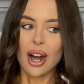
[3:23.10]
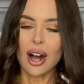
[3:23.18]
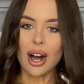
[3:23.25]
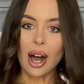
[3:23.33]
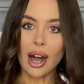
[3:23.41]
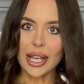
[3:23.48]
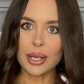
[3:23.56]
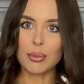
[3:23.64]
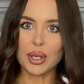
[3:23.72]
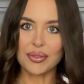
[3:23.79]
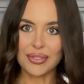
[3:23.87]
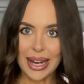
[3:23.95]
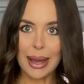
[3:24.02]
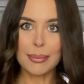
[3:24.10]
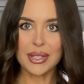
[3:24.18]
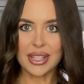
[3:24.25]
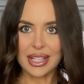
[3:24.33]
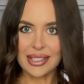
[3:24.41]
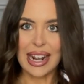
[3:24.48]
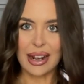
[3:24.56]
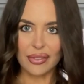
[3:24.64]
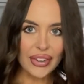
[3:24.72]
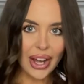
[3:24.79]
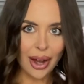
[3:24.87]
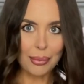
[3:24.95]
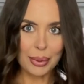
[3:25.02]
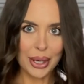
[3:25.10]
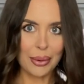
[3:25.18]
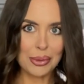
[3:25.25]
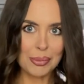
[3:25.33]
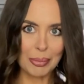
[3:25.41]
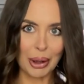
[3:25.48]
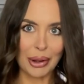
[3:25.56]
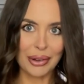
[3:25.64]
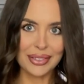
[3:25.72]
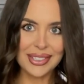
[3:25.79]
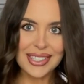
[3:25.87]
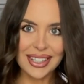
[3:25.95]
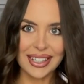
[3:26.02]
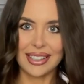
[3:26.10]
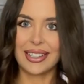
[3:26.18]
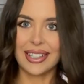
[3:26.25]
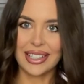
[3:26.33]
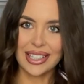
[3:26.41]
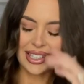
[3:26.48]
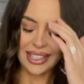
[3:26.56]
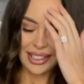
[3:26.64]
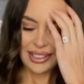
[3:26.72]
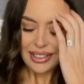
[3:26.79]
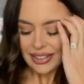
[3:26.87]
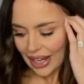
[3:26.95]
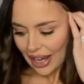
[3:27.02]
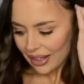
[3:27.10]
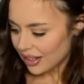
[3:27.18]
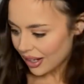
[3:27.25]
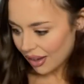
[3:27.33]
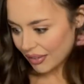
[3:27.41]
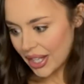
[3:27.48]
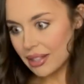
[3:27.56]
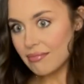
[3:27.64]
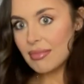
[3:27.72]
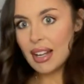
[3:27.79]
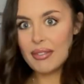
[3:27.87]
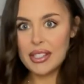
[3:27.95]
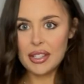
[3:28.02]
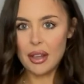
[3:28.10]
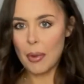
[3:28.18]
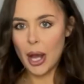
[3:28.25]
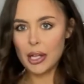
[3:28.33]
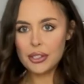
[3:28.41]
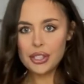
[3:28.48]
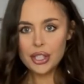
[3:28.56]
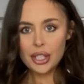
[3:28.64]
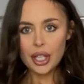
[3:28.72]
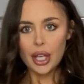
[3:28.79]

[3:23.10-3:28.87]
I would have lapped this outfit up when I was blonde. Love it. Love it so much.